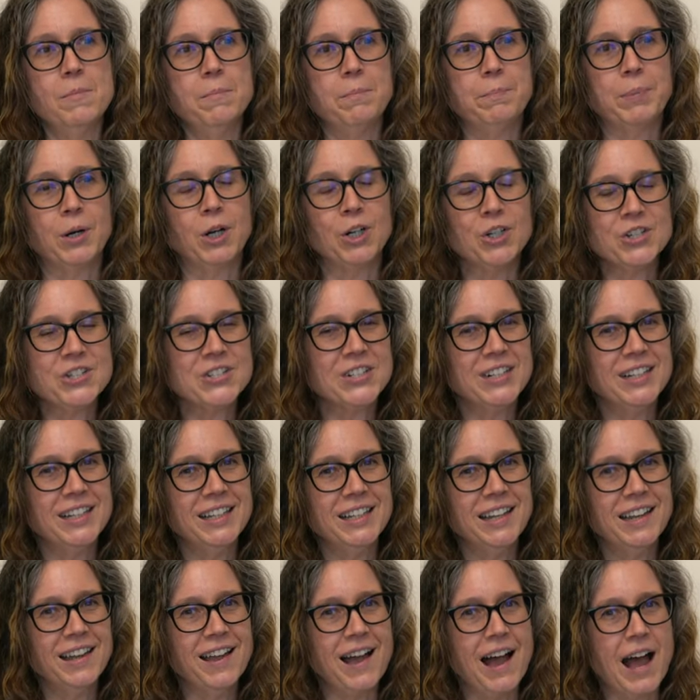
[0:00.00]

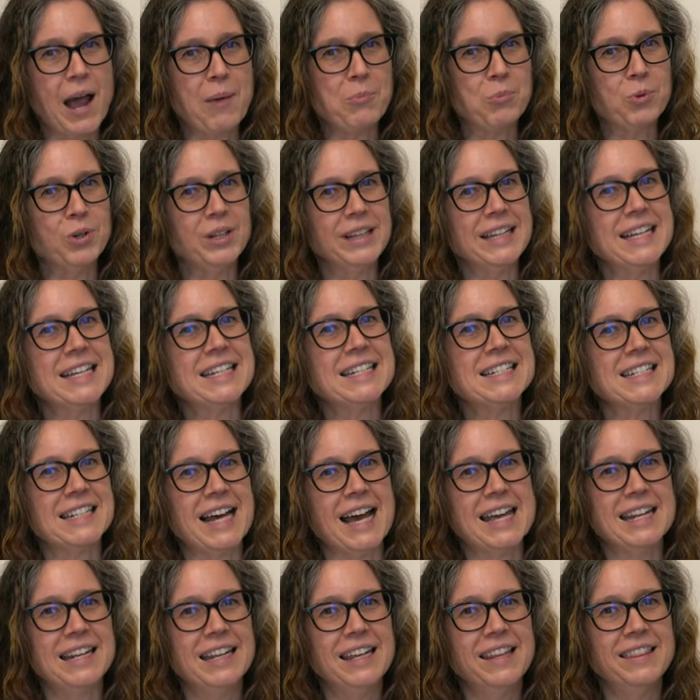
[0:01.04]
Personally, I'm really
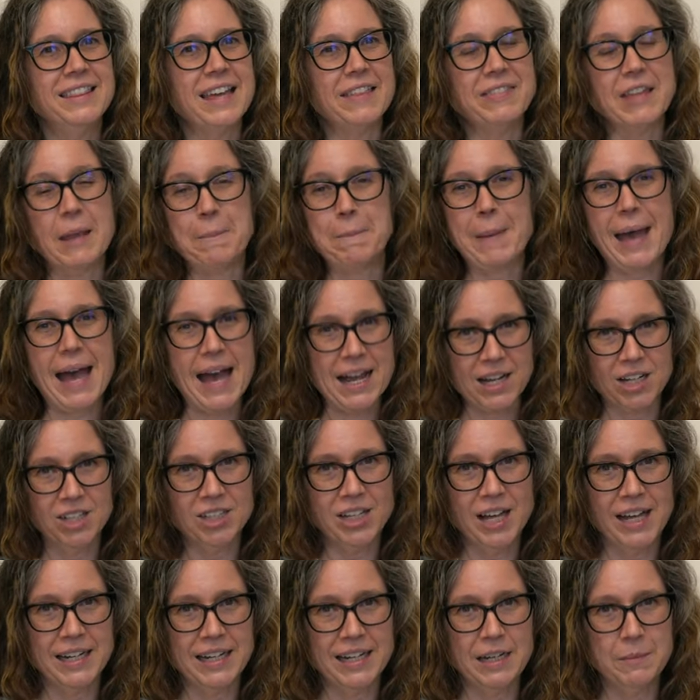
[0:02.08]
excited that they pack a
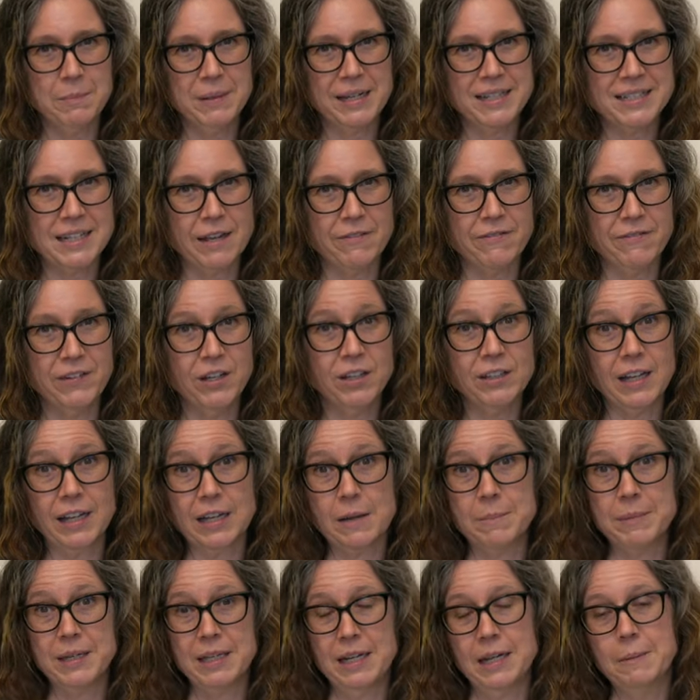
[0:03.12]
lot in because I feel like
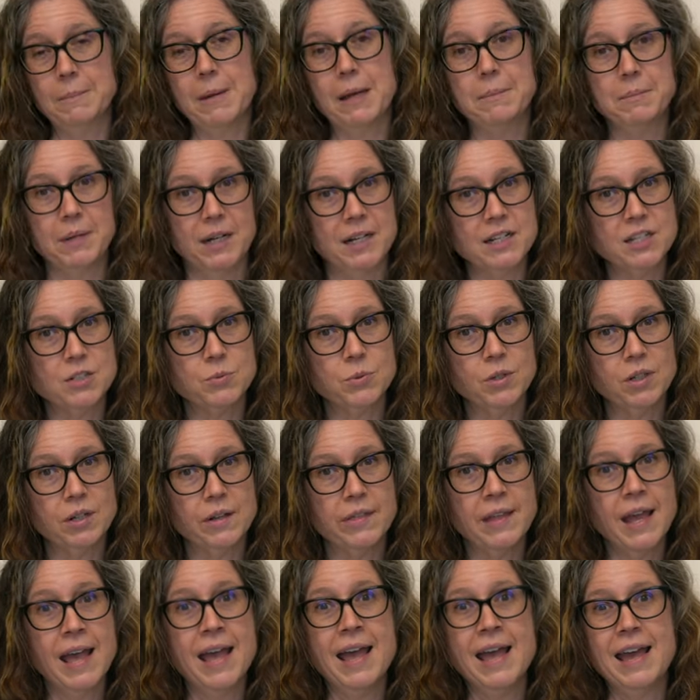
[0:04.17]
I'm getting my money's
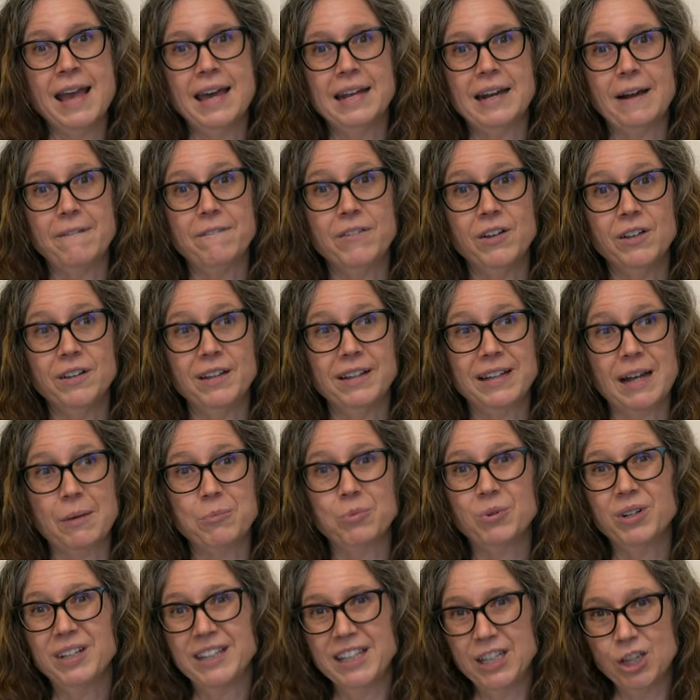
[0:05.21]
worth and I feel like I'm
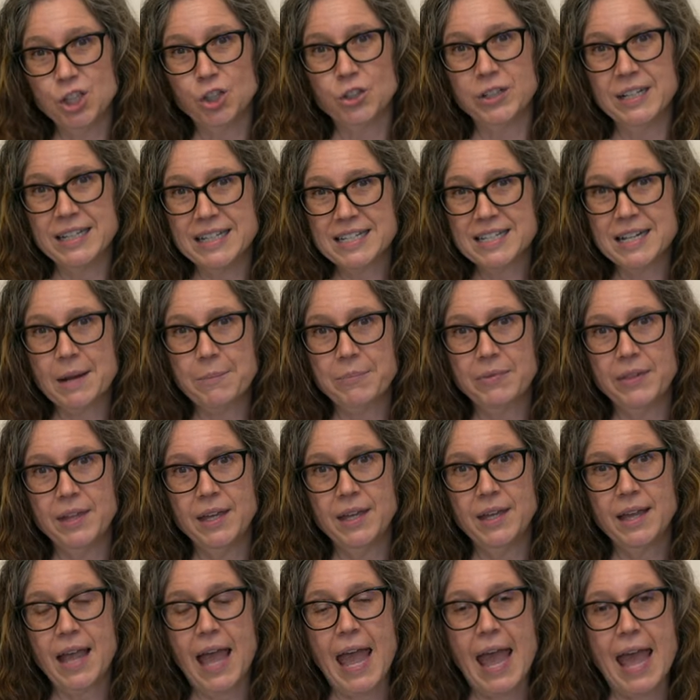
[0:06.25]
really learning
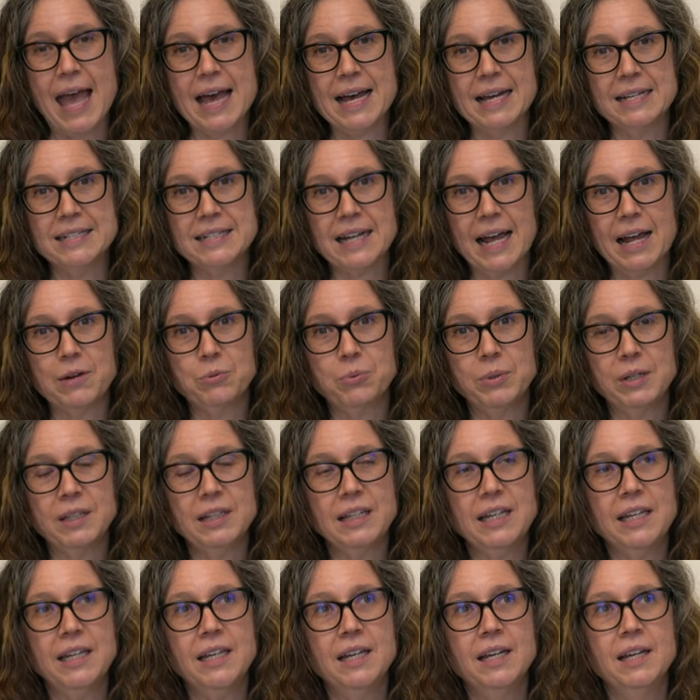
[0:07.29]
something and I
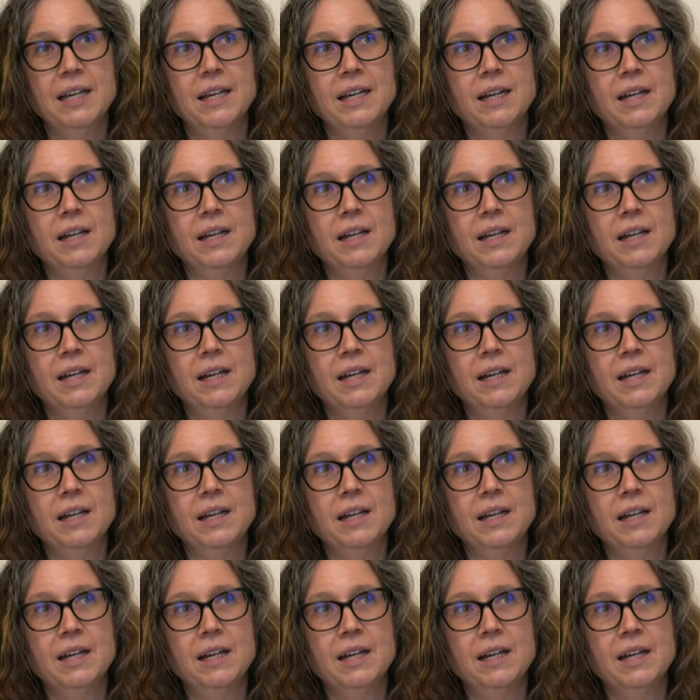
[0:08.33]
really